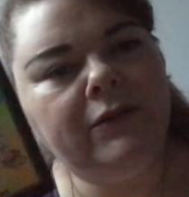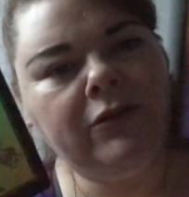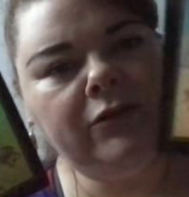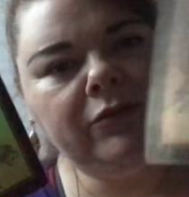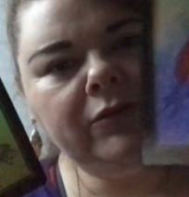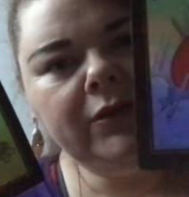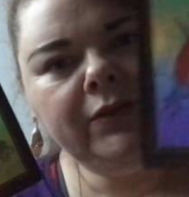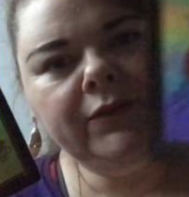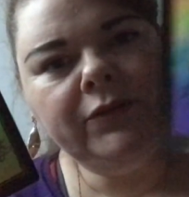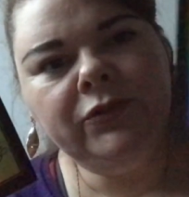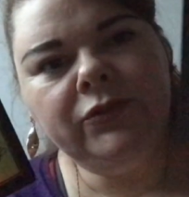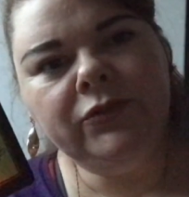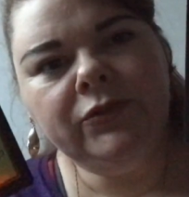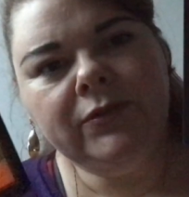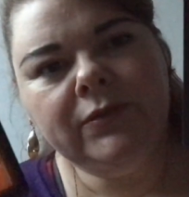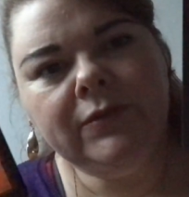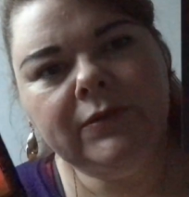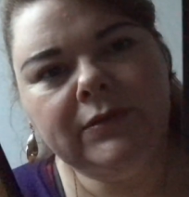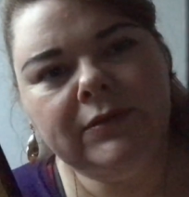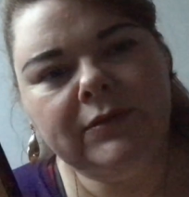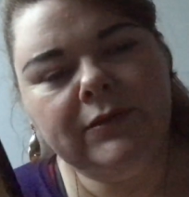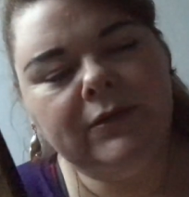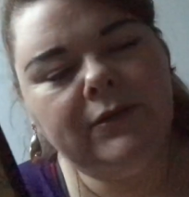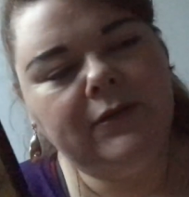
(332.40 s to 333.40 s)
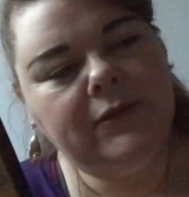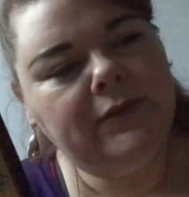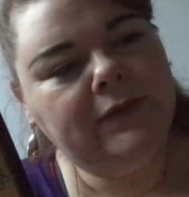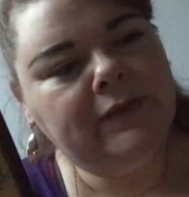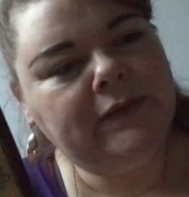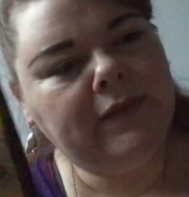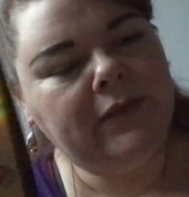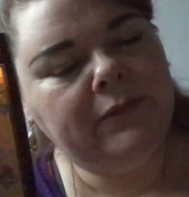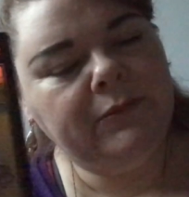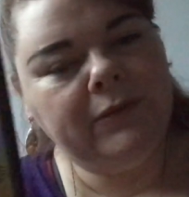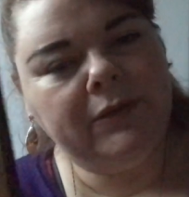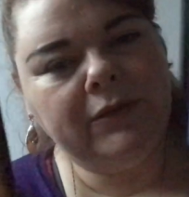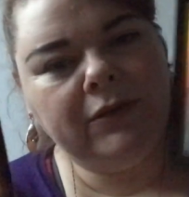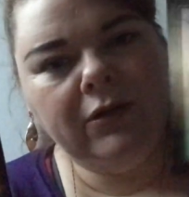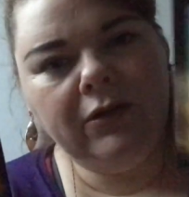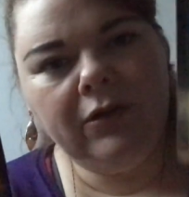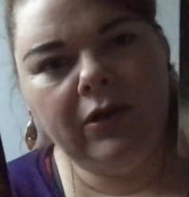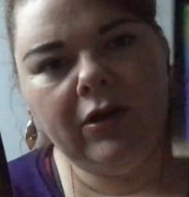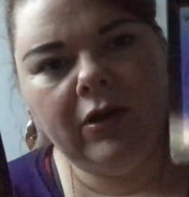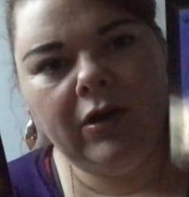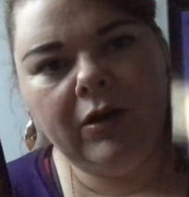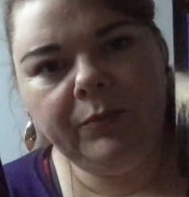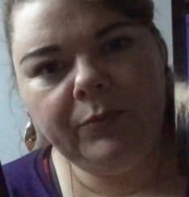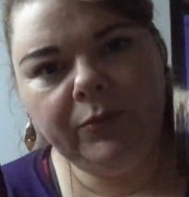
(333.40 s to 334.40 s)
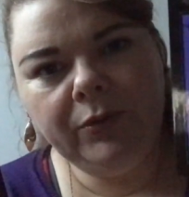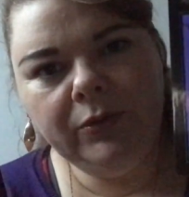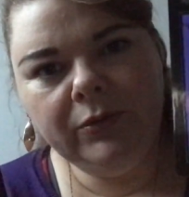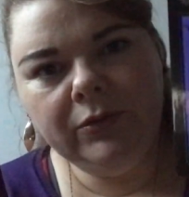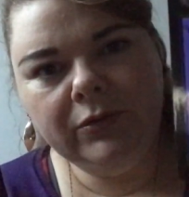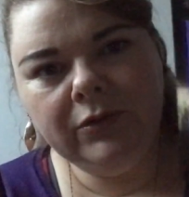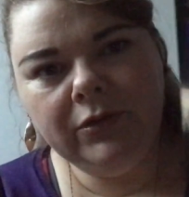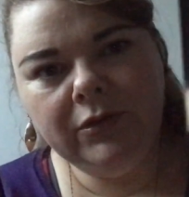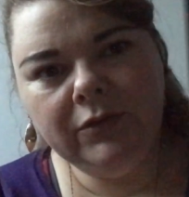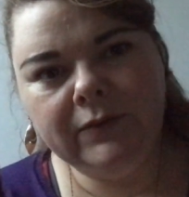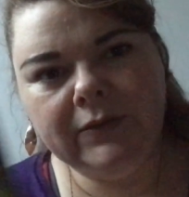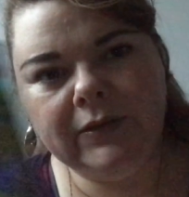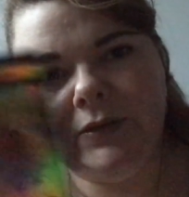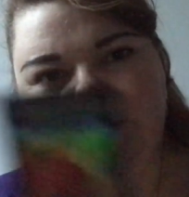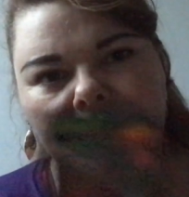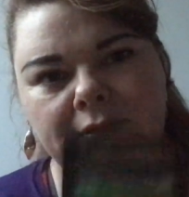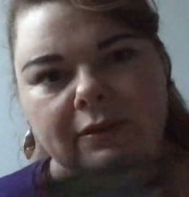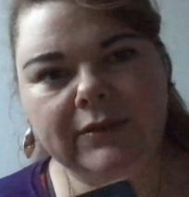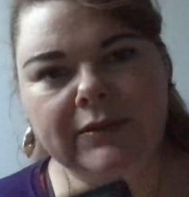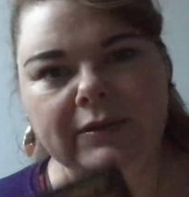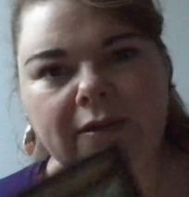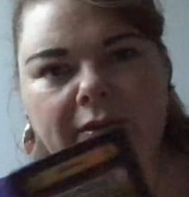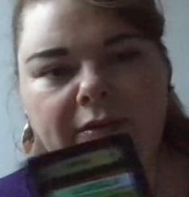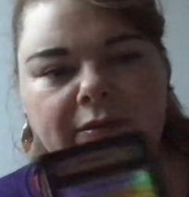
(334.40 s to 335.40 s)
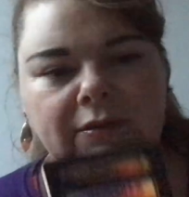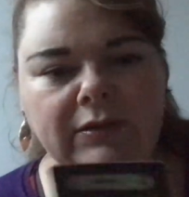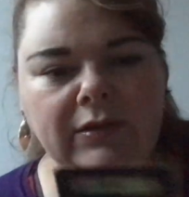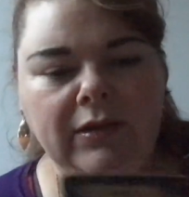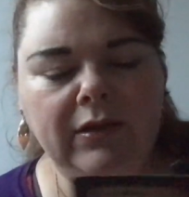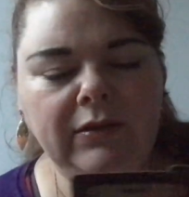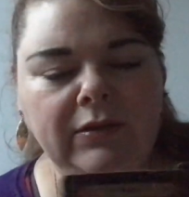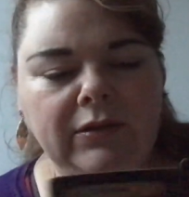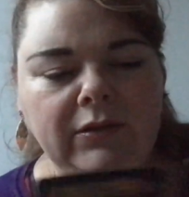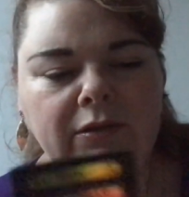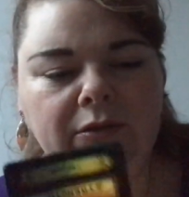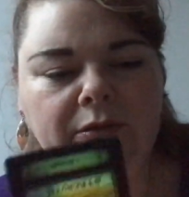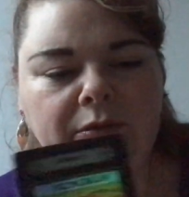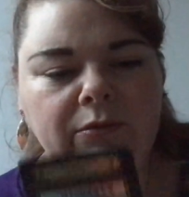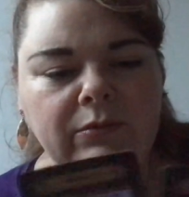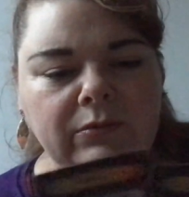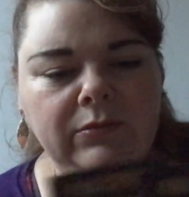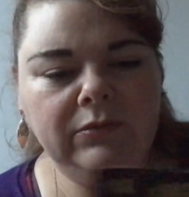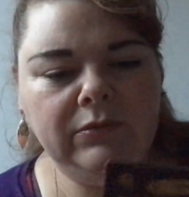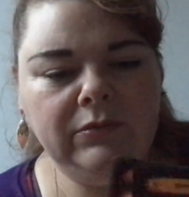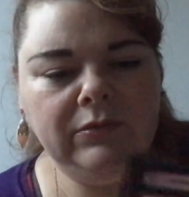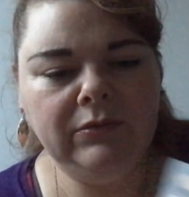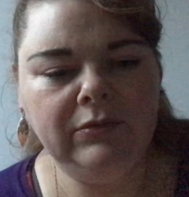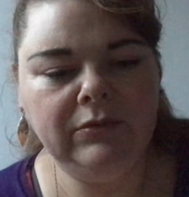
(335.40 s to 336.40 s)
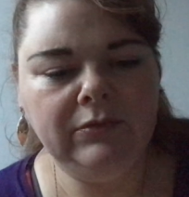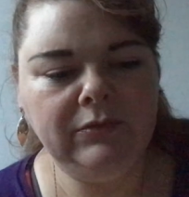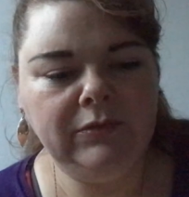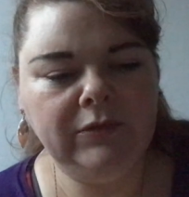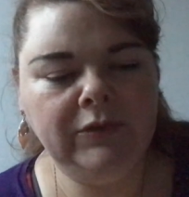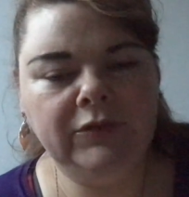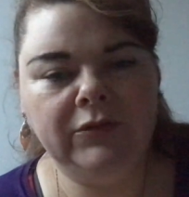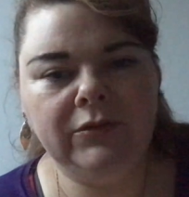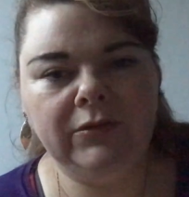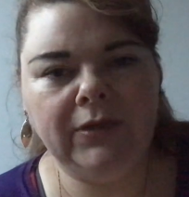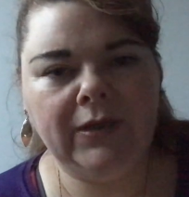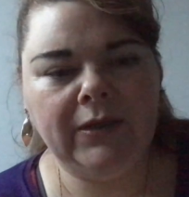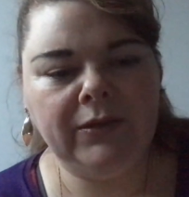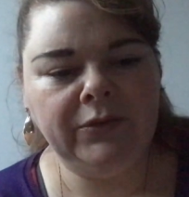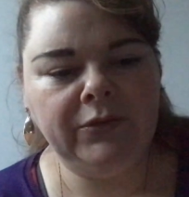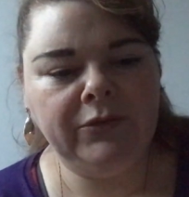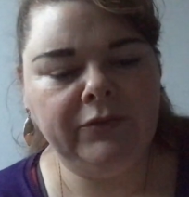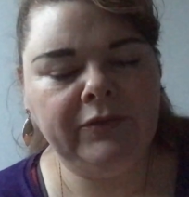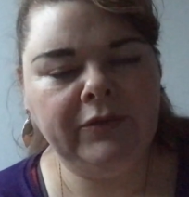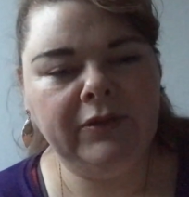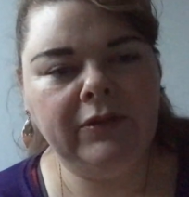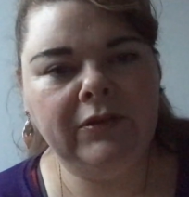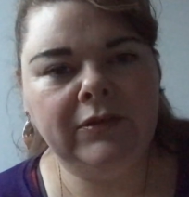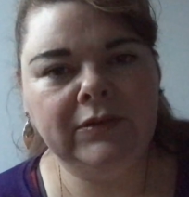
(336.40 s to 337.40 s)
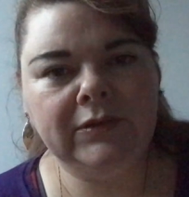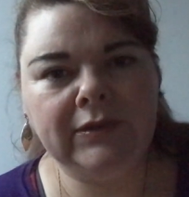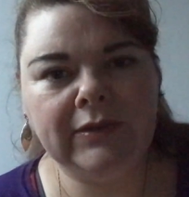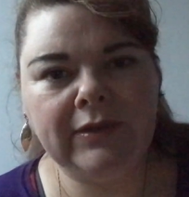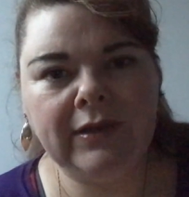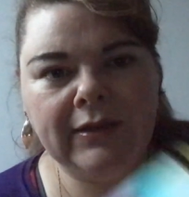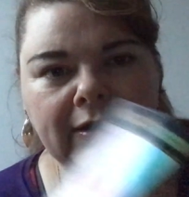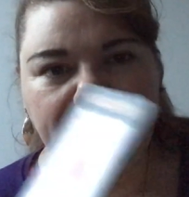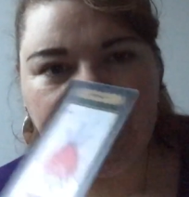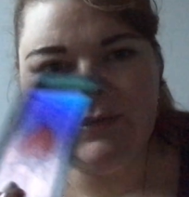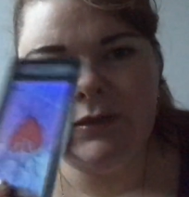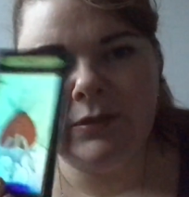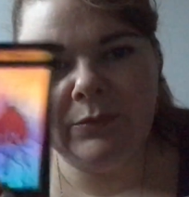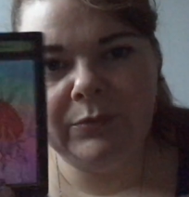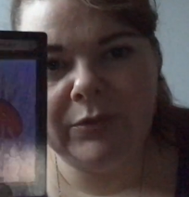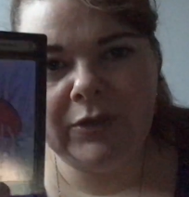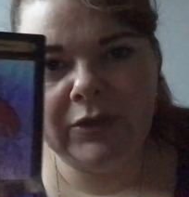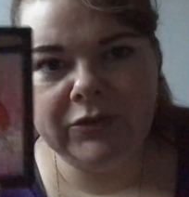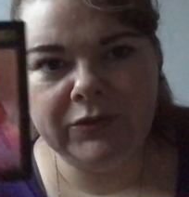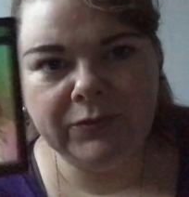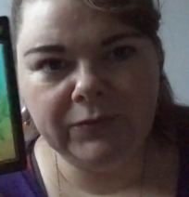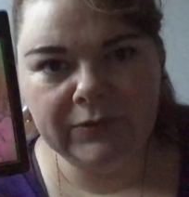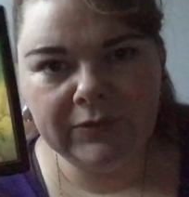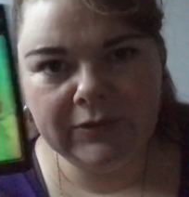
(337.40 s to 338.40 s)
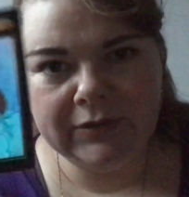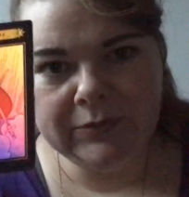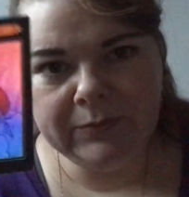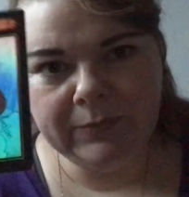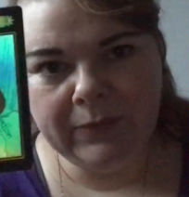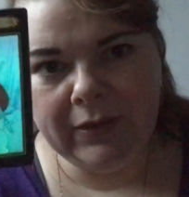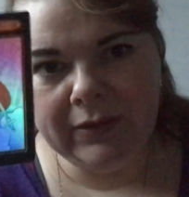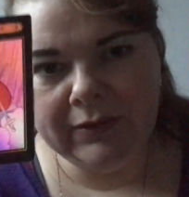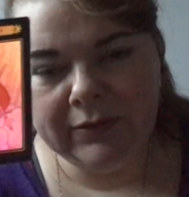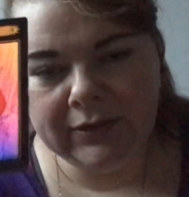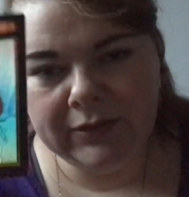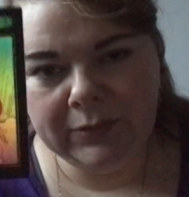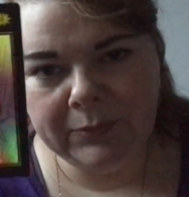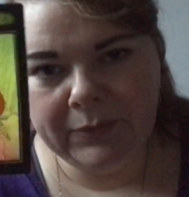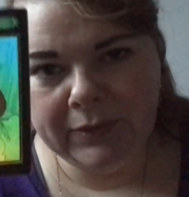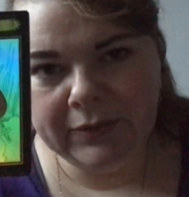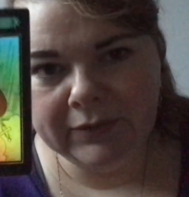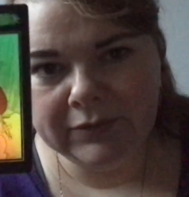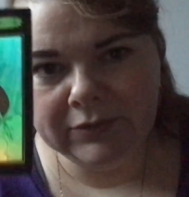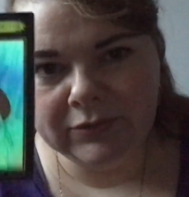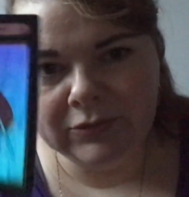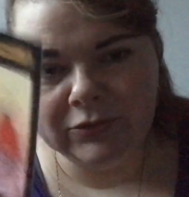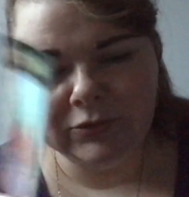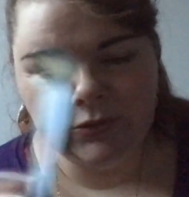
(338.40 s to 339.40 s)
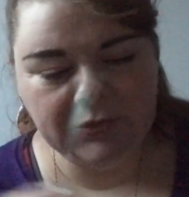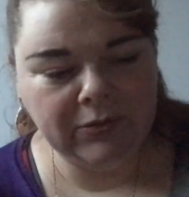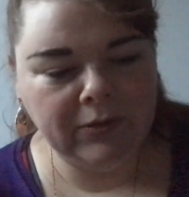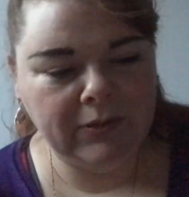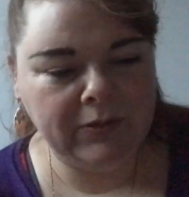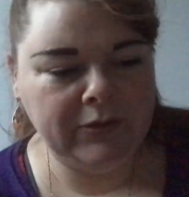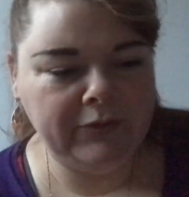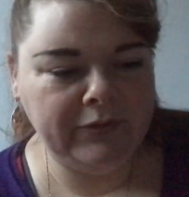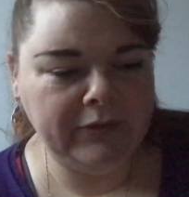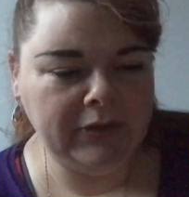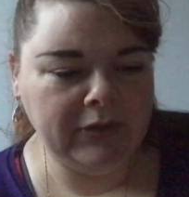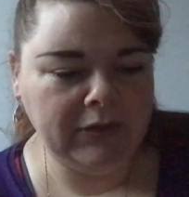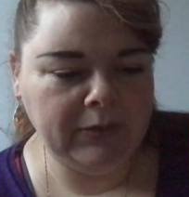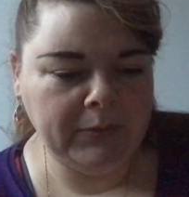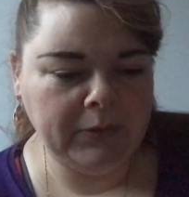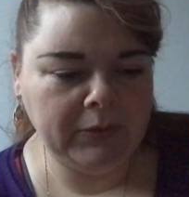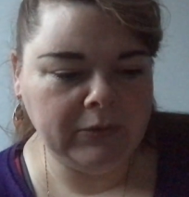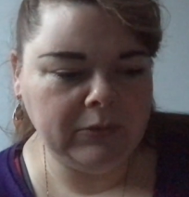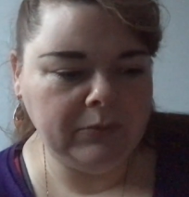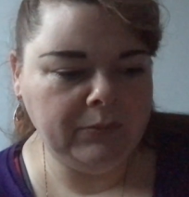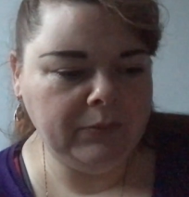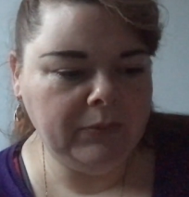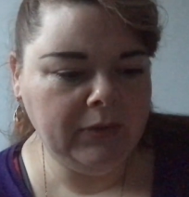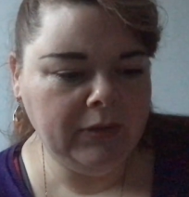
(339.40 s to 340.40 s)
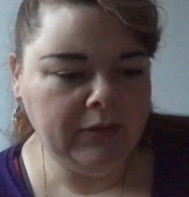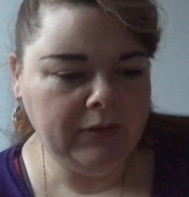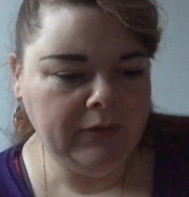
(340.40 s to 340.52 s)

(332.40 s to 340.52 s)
Three of Swords is telling me they're not heartbroken over you, in the sense that, you know, they don't know how you feel, because I got the impression for this pal that your person does know how you feel about them.